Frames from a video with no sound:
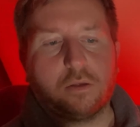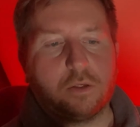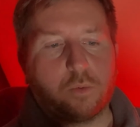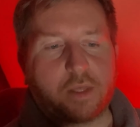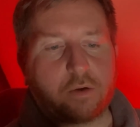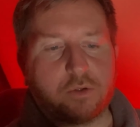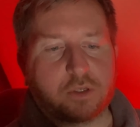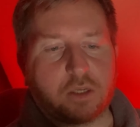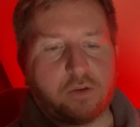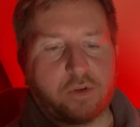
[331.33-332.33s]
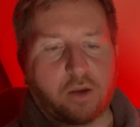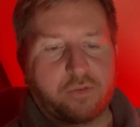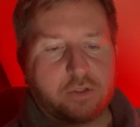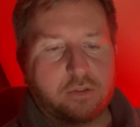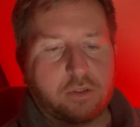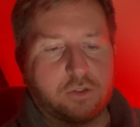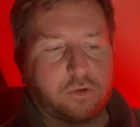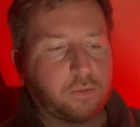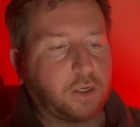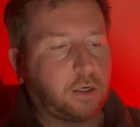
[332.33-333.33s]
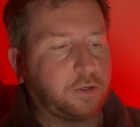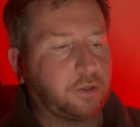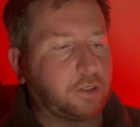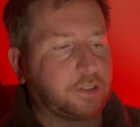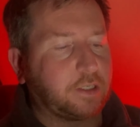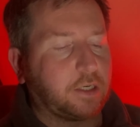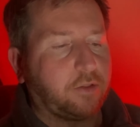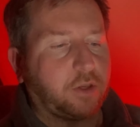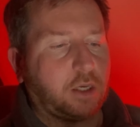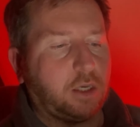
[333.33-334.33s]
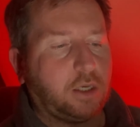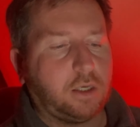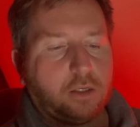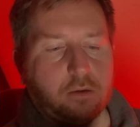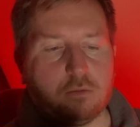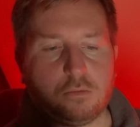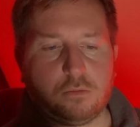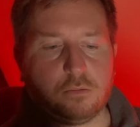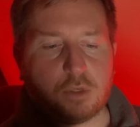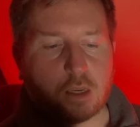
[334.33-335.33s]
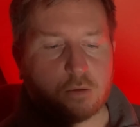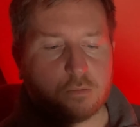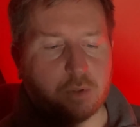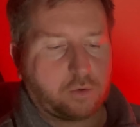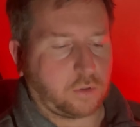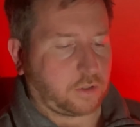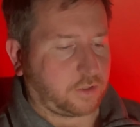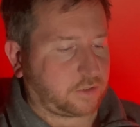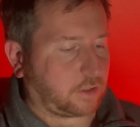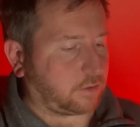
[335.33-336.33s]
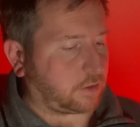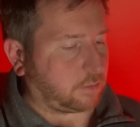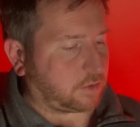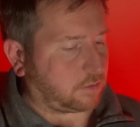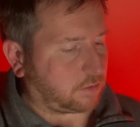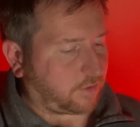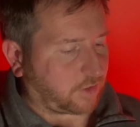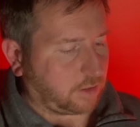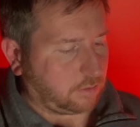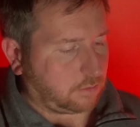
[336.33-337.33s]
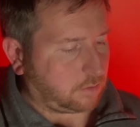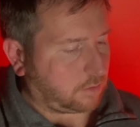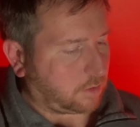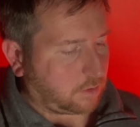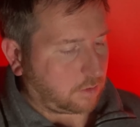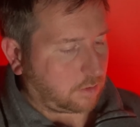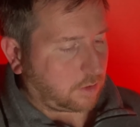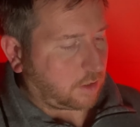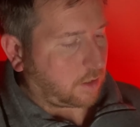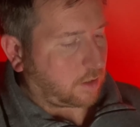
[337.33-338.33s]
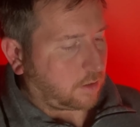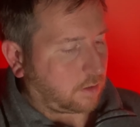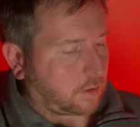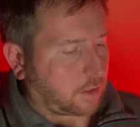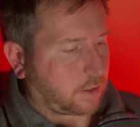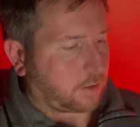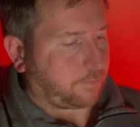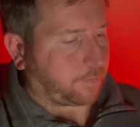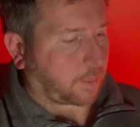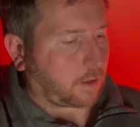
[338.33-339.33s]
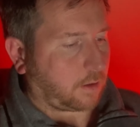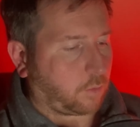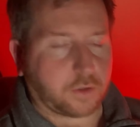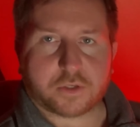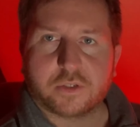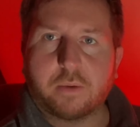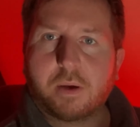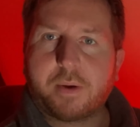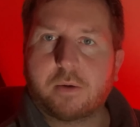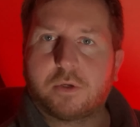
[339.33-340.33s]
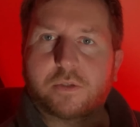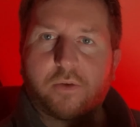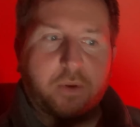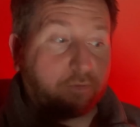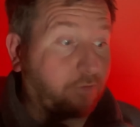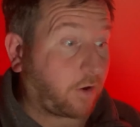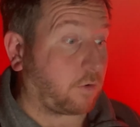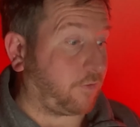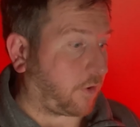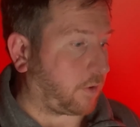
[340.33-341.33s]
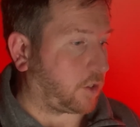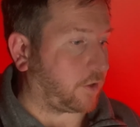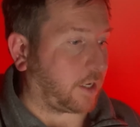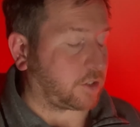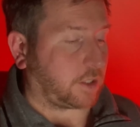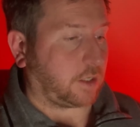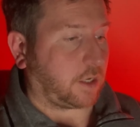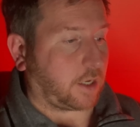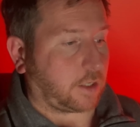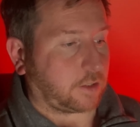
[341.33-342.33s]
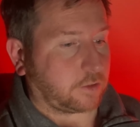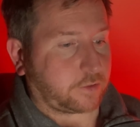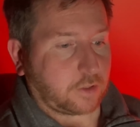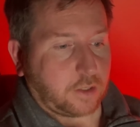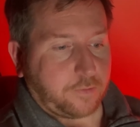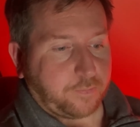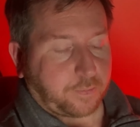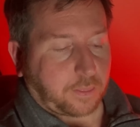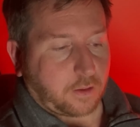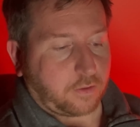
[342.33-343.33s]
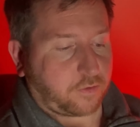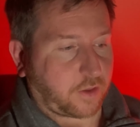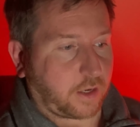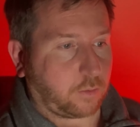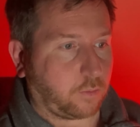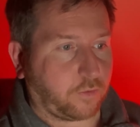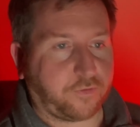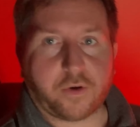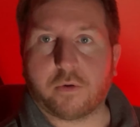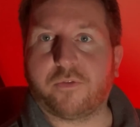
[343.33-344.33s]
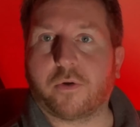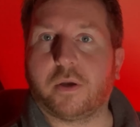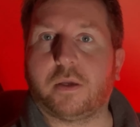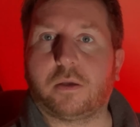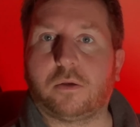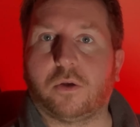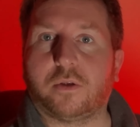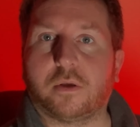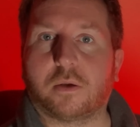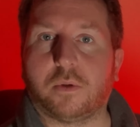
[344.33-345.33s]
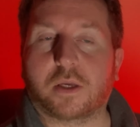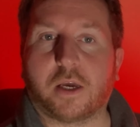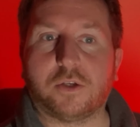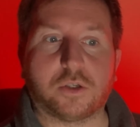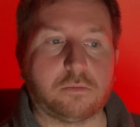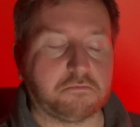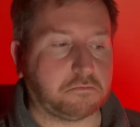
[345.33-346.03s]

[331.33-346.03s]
without using an EVF, that's extremely hard. The build quality on this thing seems lovely. And what I was going to say about Panamas, they've been very, very good actually, and they were very, very good at the communication.